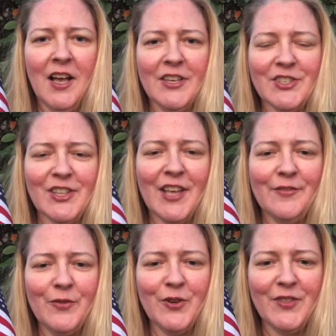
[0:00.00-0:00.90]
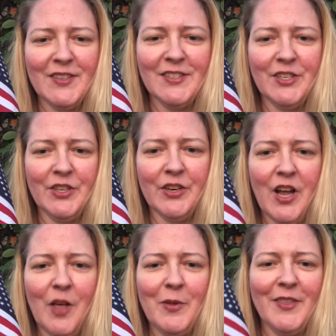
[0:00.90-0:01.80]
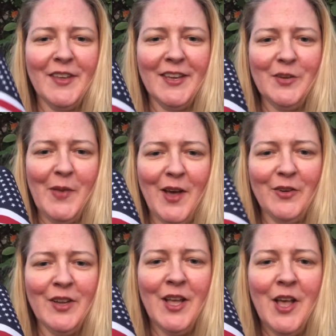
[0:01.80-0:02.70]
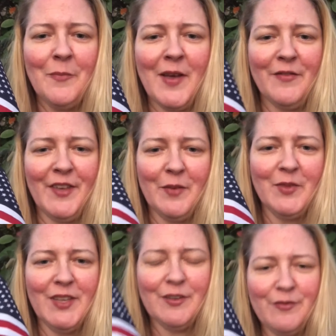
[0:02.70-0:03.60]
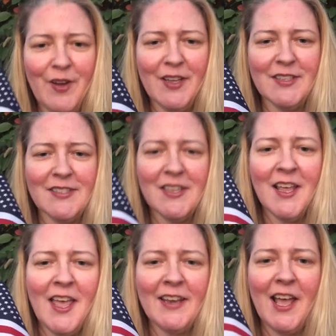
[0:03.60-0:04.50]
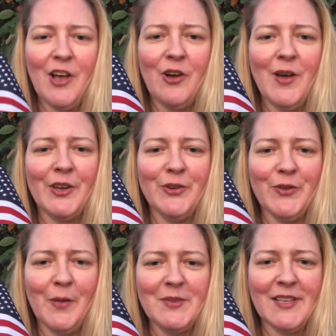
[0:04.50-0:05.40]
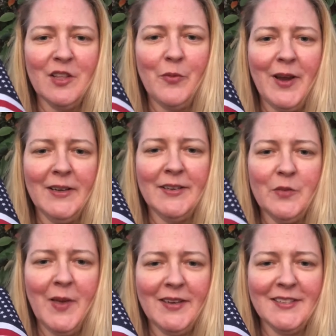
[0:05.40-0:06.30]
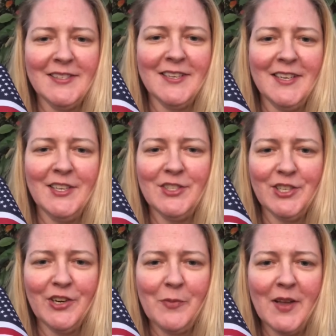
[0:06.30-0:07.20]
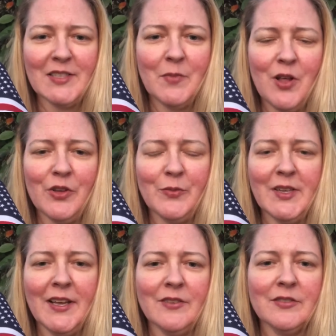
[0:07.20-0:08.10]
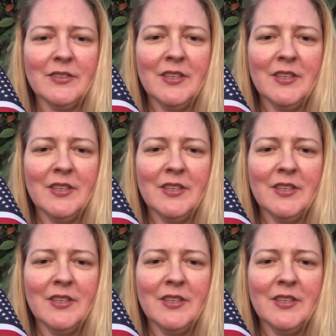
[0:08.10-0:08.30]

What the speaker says: On July 4th this year, I'll be thinking about my family and friends and how I grew up celebrating Independence Day each year in my small hometown.